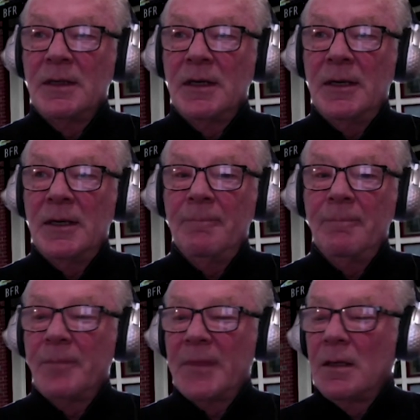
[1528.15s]

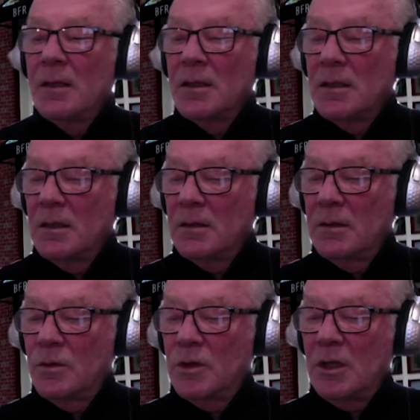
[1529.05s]
Um,
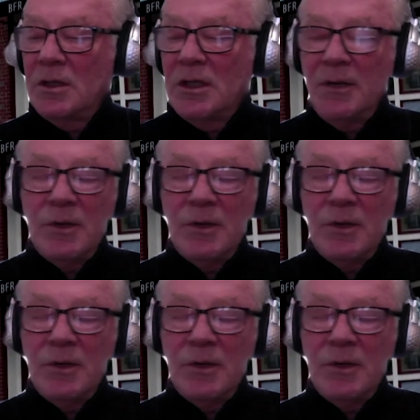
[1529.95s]
the, there the